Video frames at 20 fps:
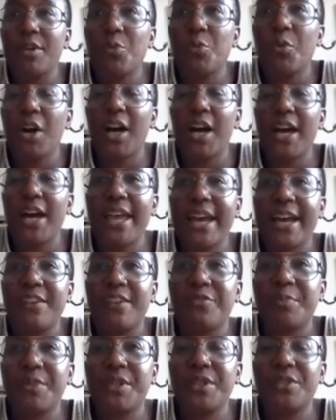What I
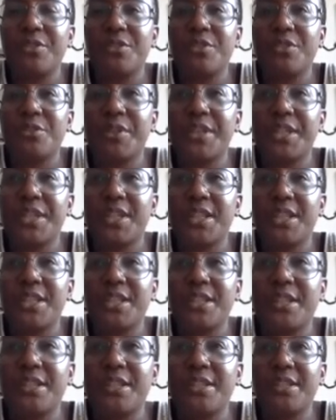have been doing
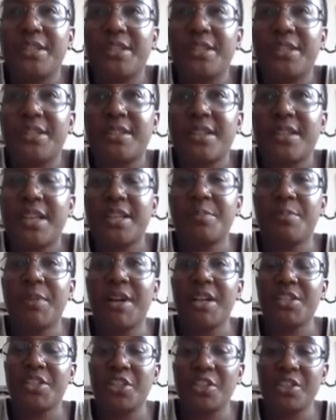is, as
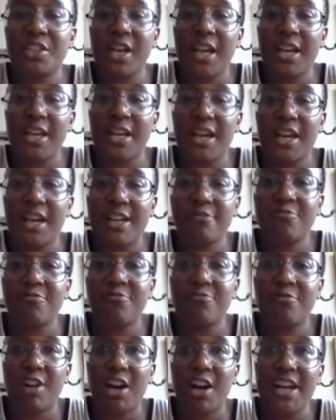much as I like
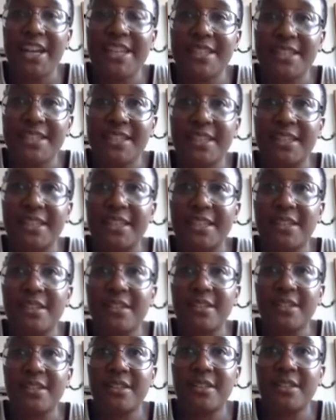writing,
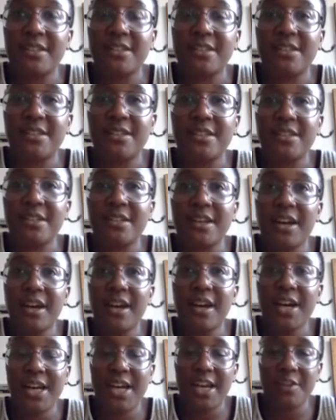
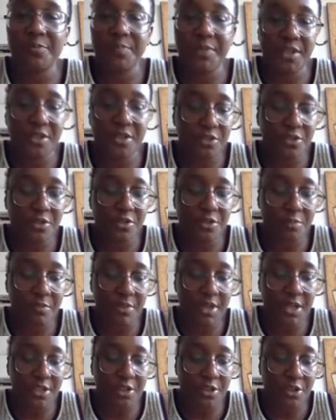I have been using
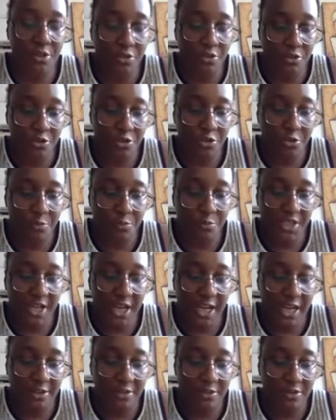my YouTube
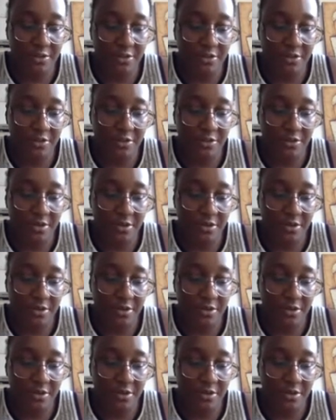channel